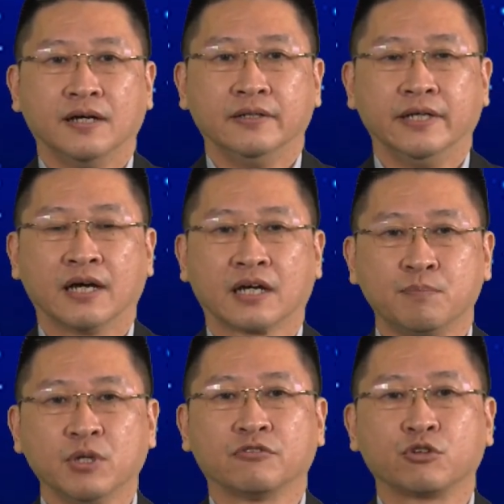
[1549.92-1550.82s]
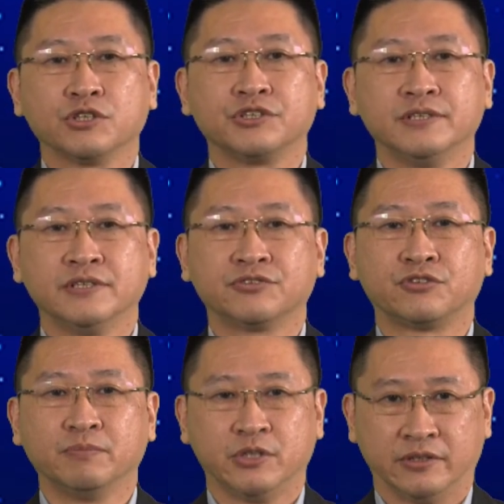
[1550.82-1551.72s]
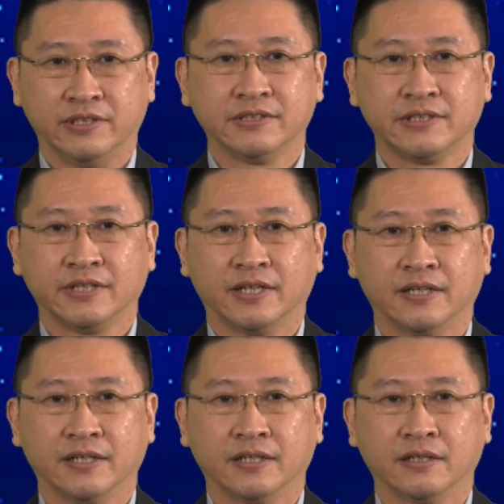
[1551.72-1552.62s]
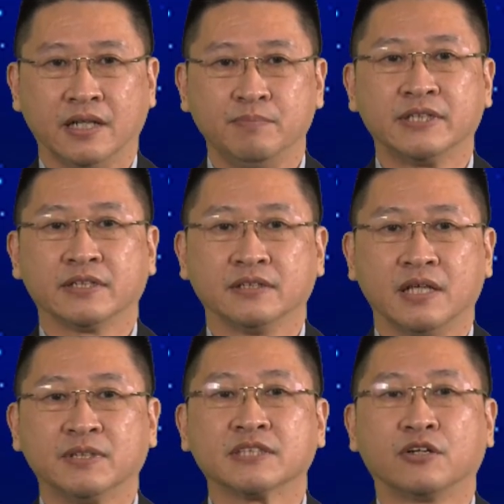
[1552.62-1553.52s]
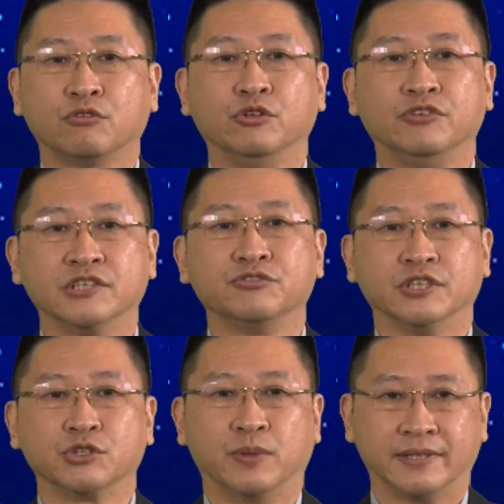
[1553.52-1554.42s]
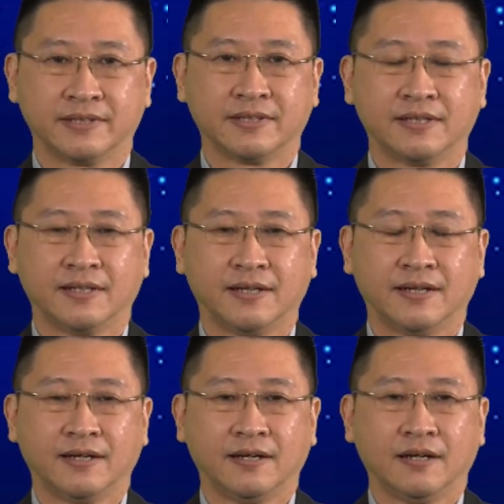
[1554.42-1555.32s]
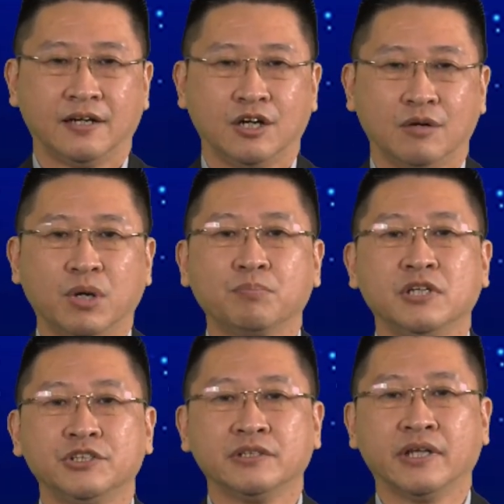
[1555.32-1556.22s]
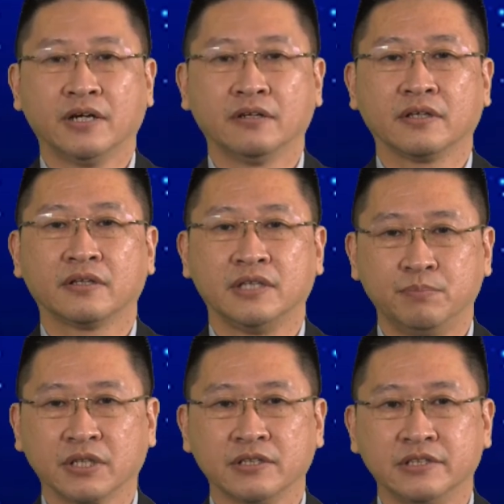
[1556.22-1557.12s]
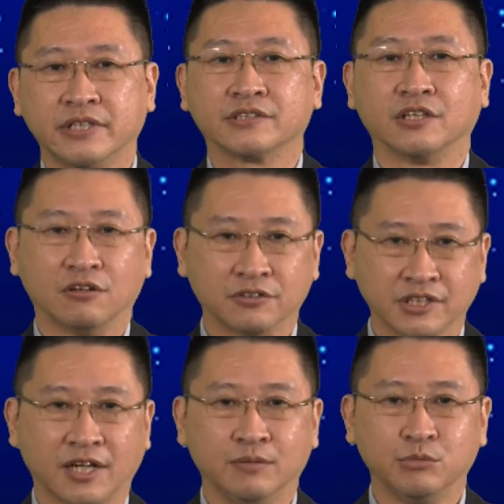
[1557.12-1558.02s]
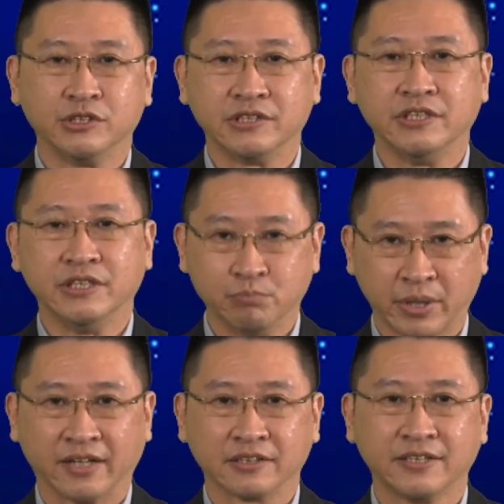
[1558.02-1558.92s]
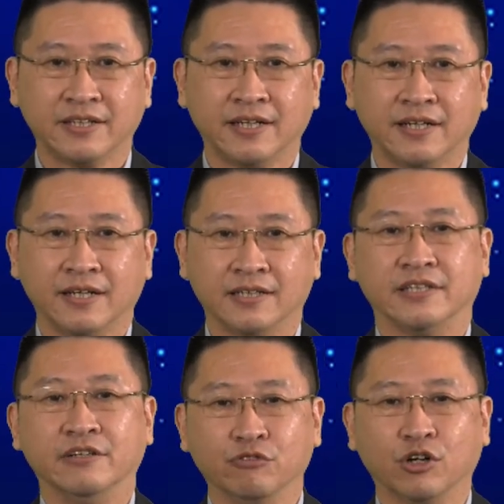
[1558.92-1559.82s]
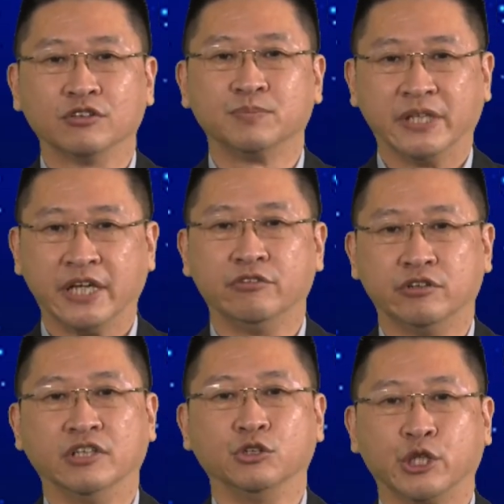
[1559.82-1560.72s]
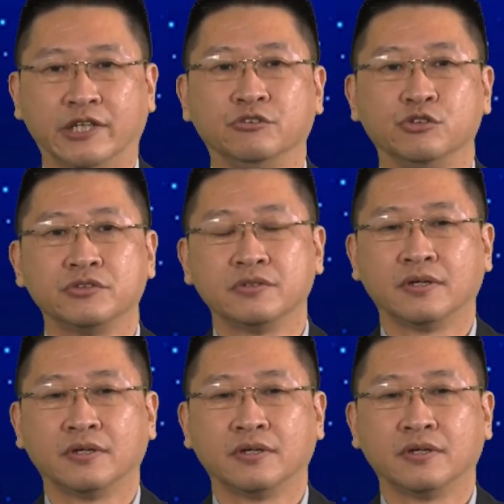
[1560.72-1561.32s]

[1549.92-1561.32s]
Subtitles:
There are a couple of questions from the audience. Let me start off with this first one. Population health typically takes a long time to see impact as it involves behavioral change.